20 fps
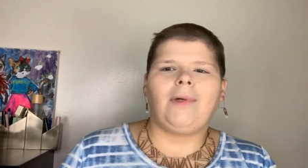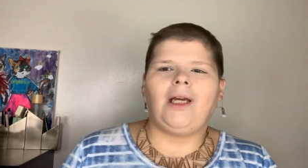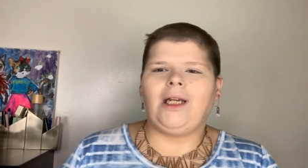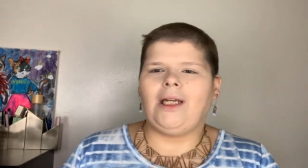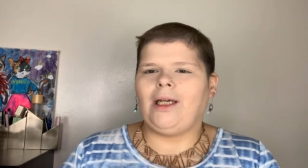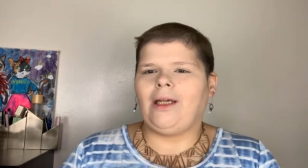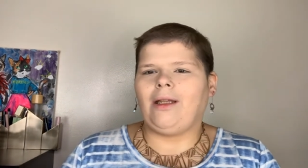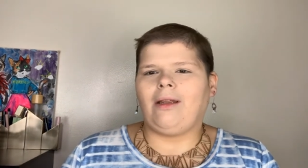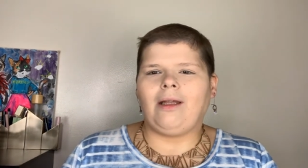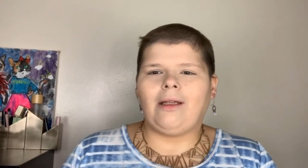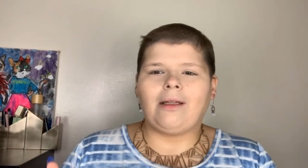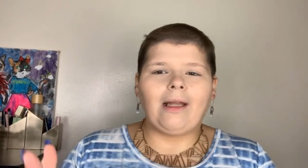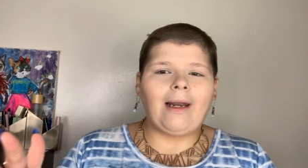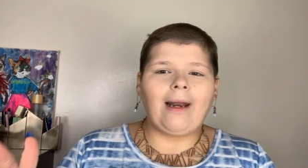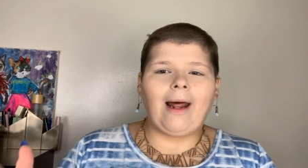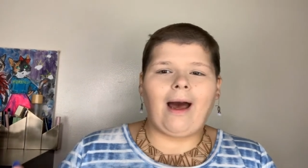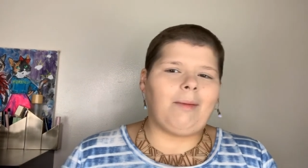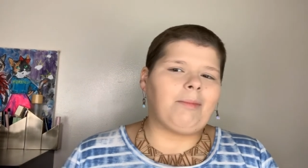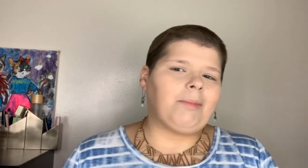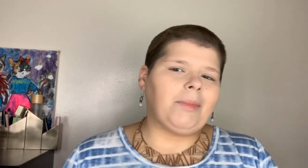anything that
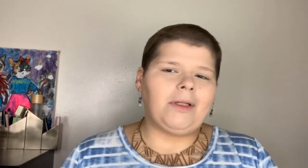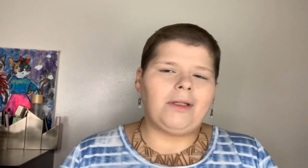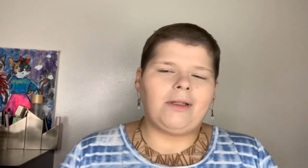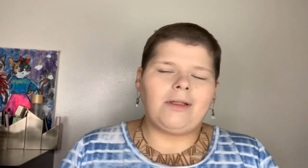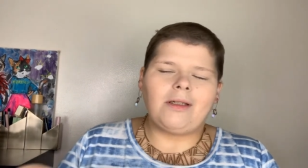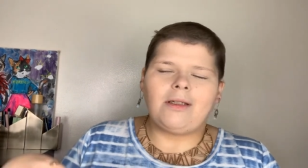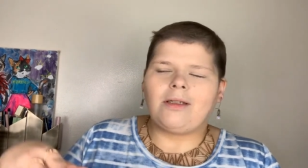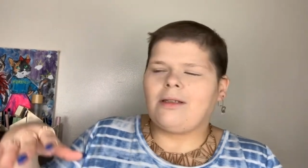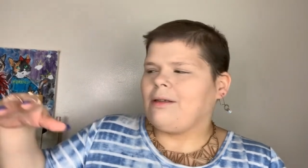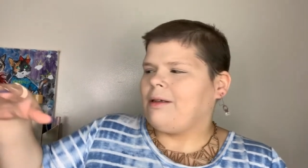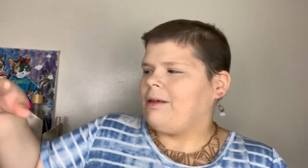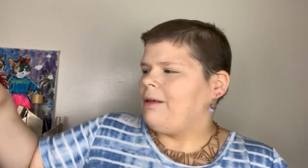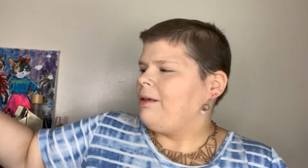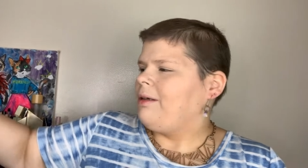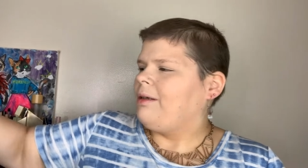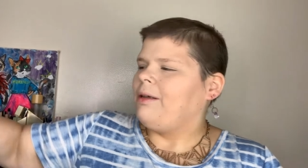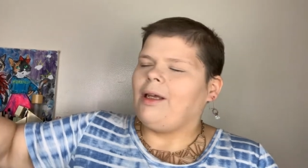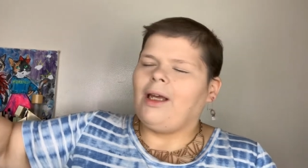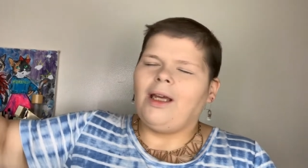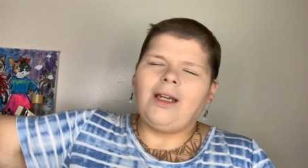happens
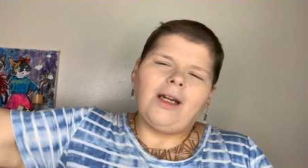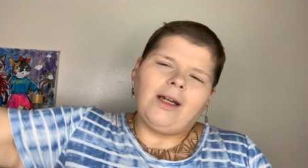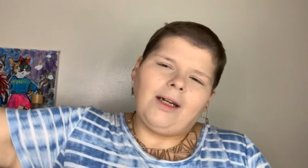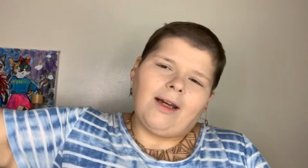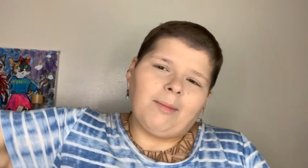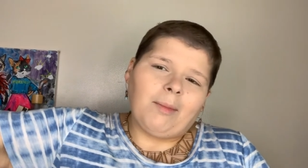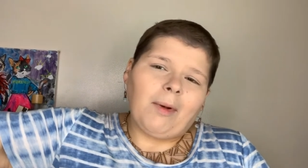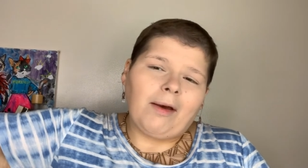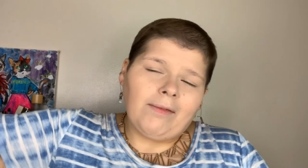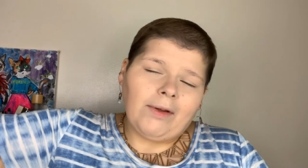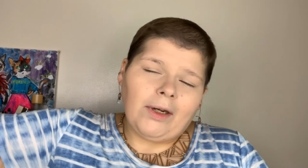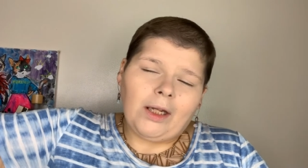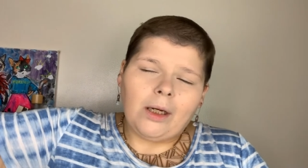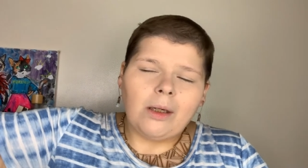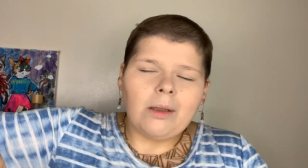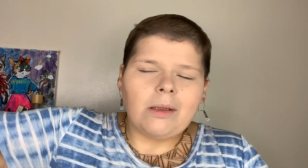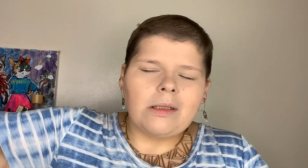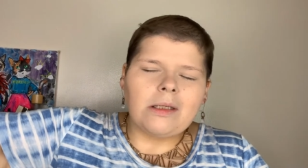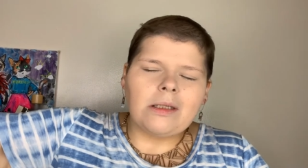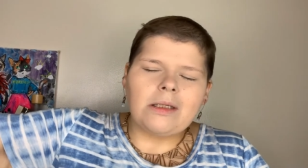in any of my
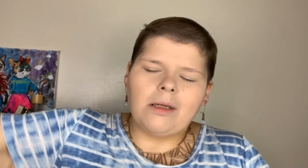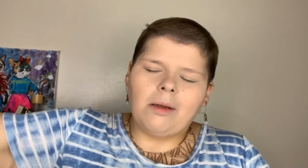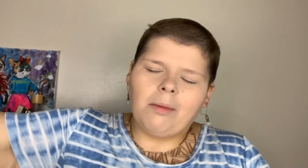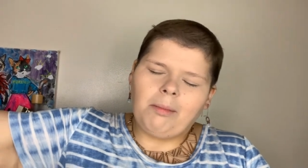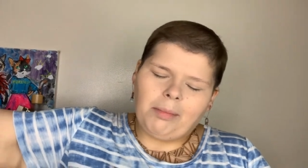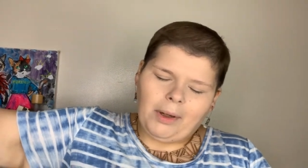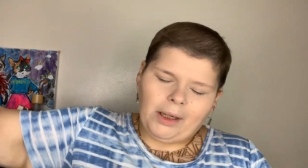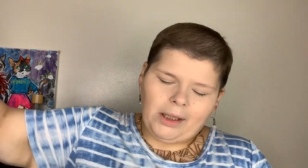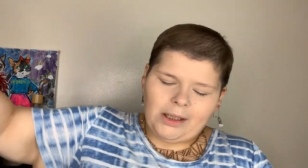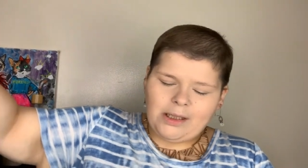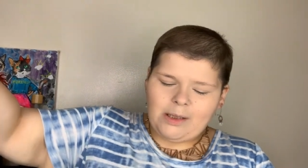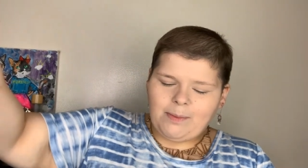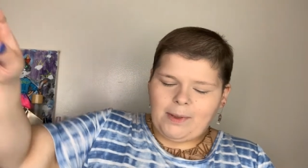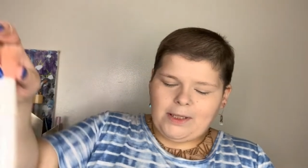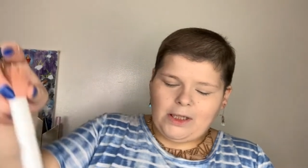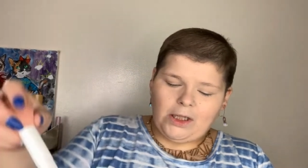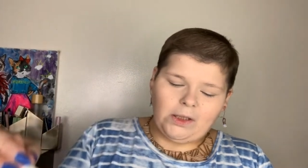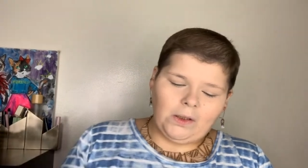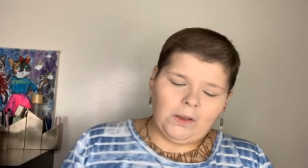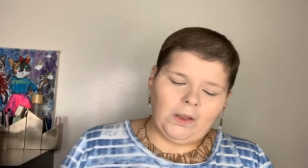videos, but
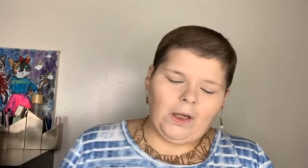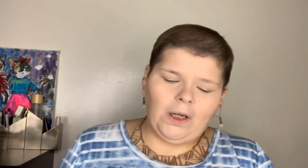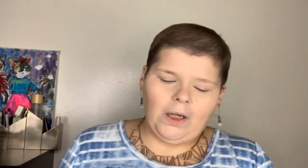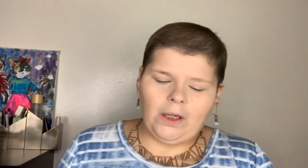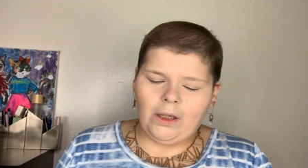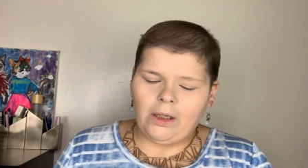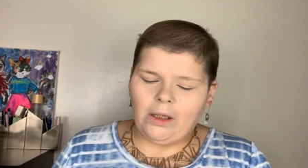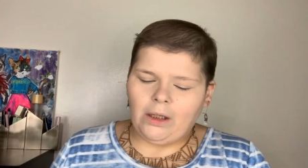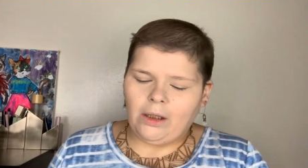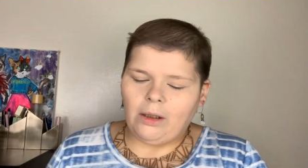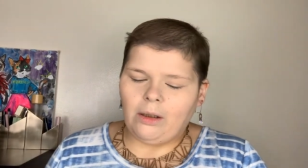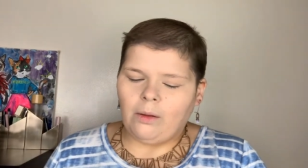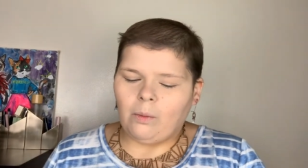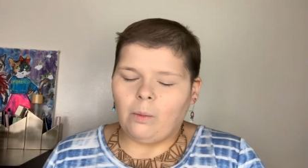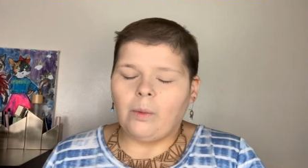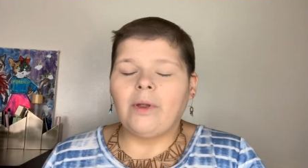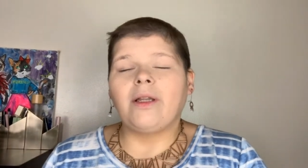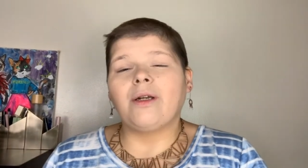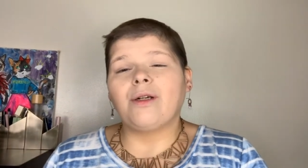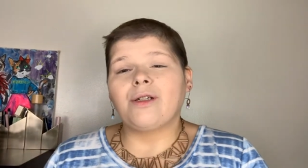especially
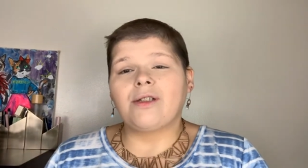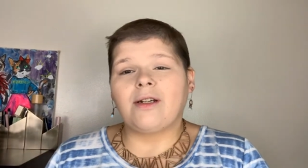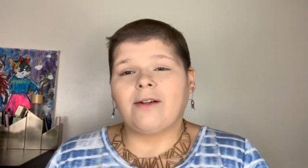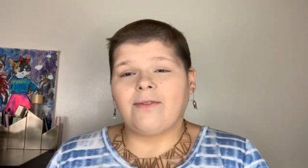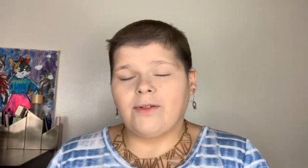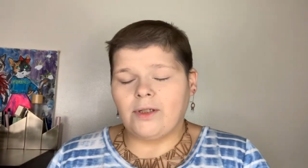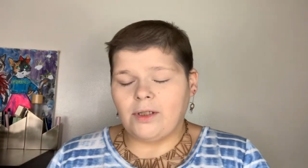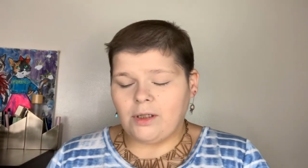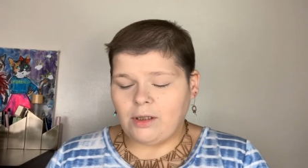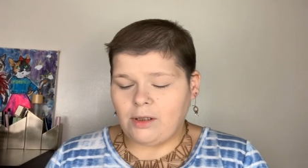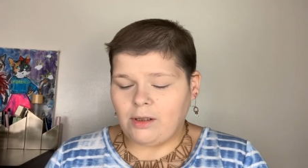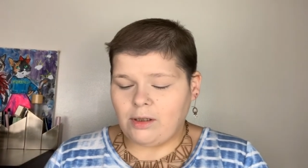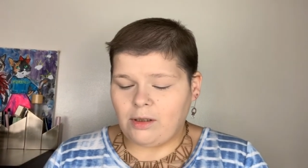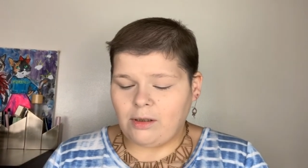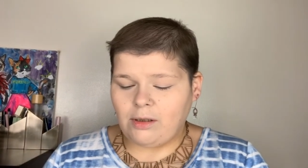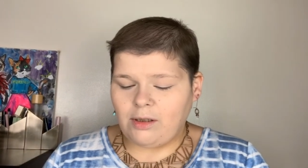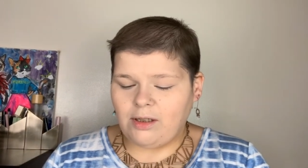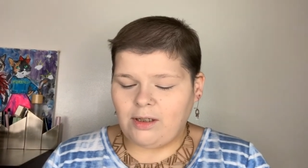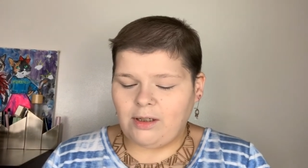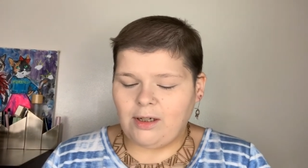when there's different,
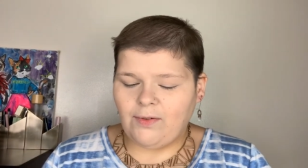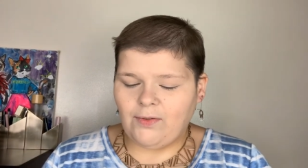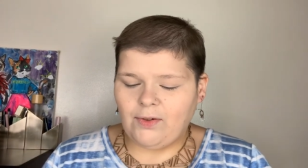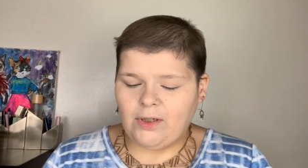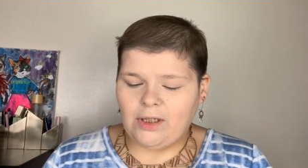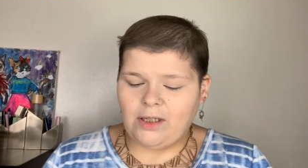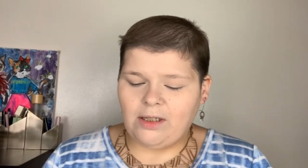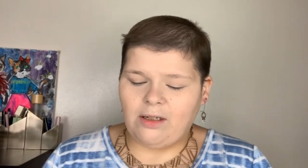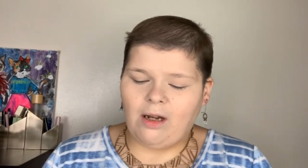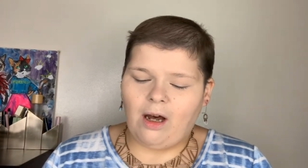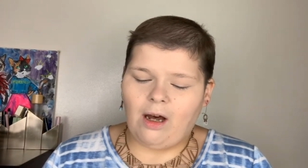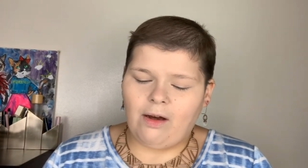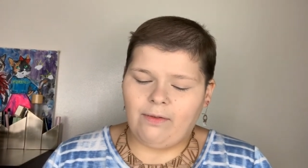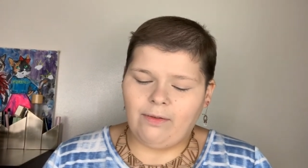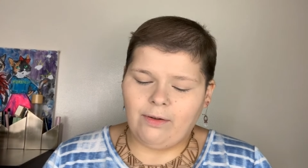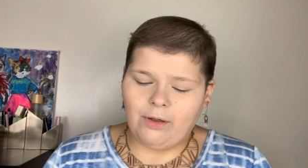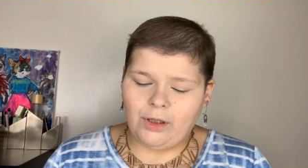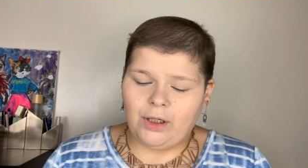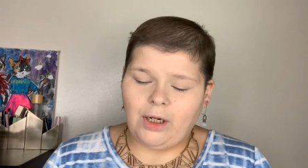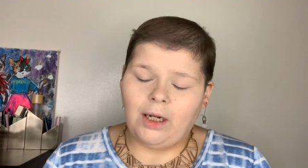different stuff
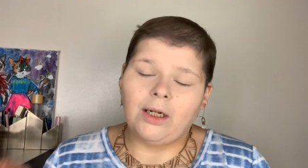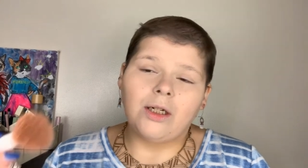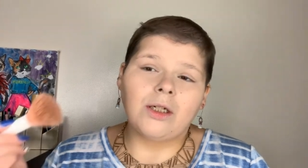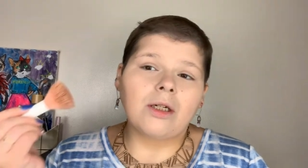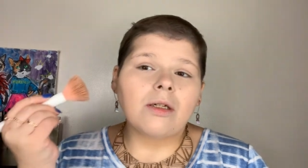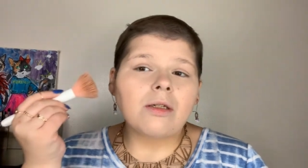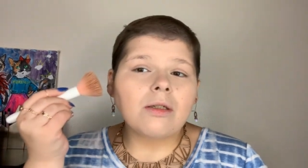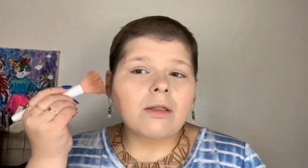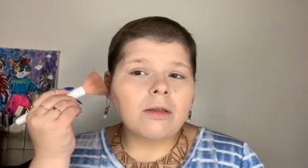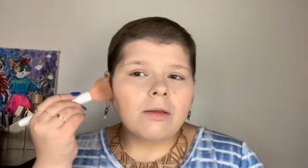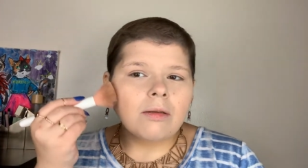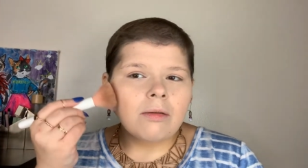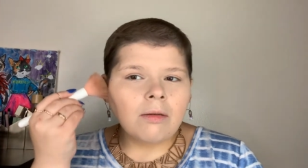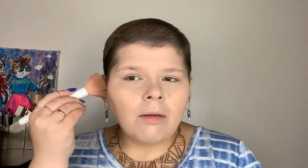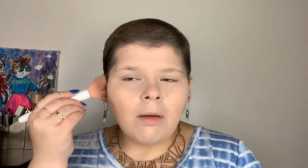or changes.